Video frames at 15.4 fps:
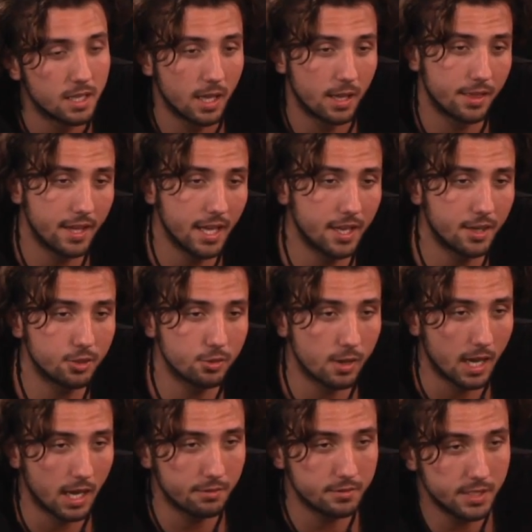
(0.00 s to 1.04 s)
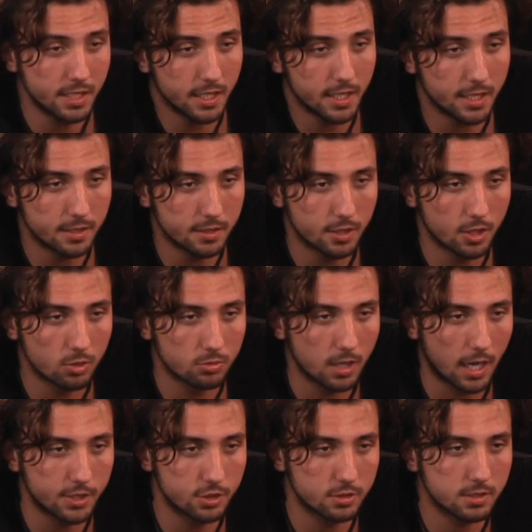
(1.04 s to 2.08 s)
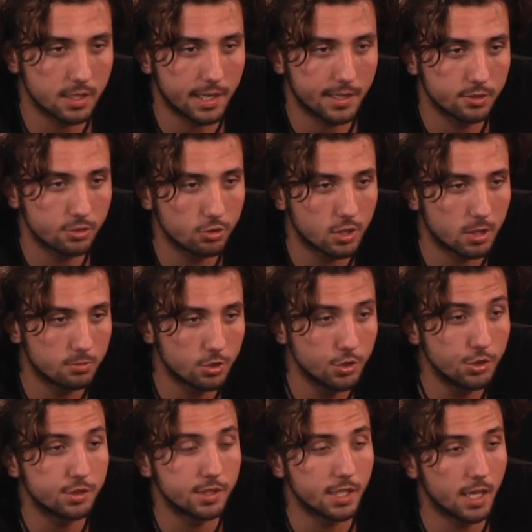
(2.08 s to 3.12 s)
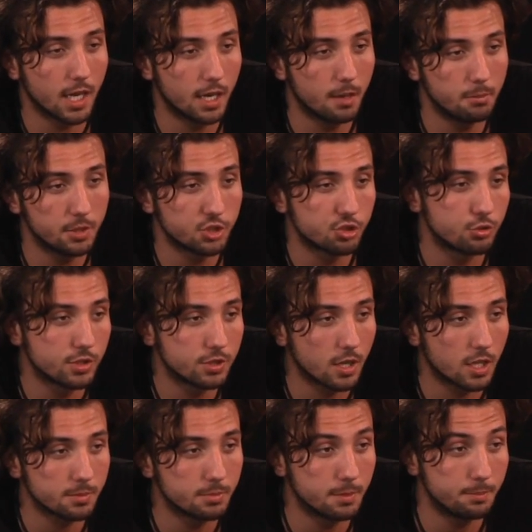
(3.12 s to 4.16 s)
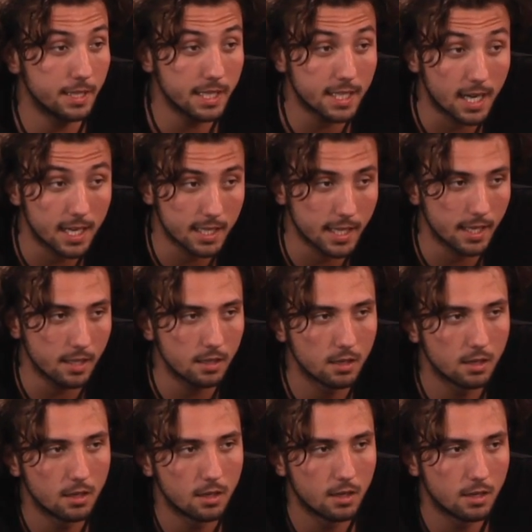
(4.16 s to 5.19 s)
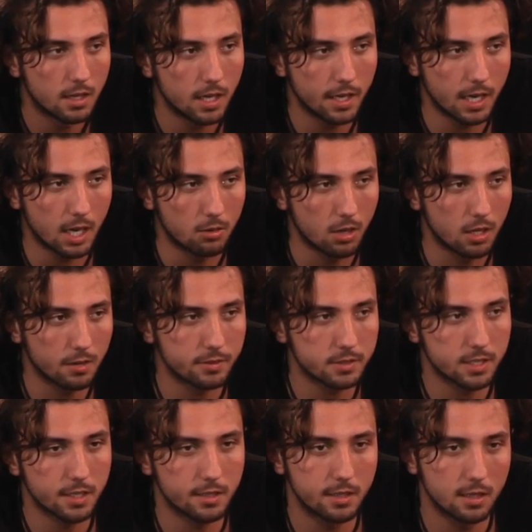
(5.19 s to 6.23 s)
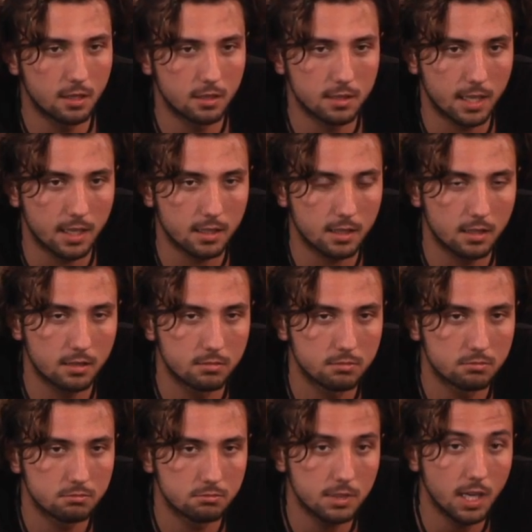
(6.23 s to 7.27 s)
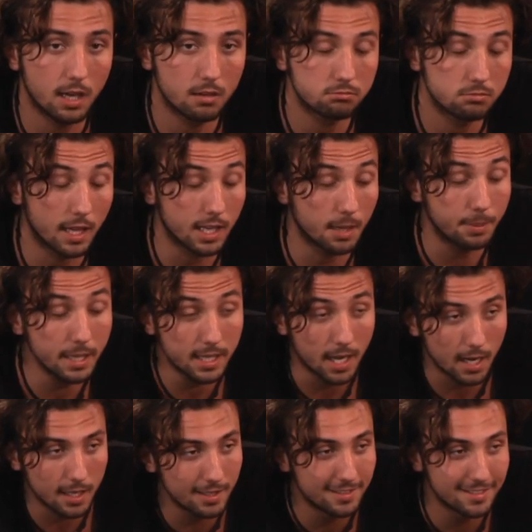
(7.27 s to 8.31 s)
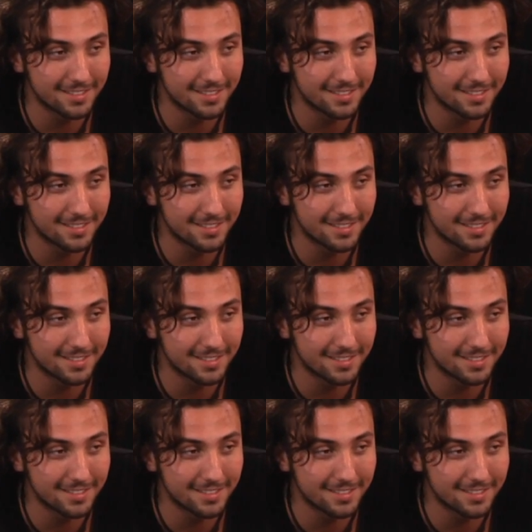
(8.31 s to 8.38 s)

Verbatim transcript: And then you have the, you know, I just got into community and Mystery taught me peacocking, and now all of a sudden they look like, yeah, like a peacock.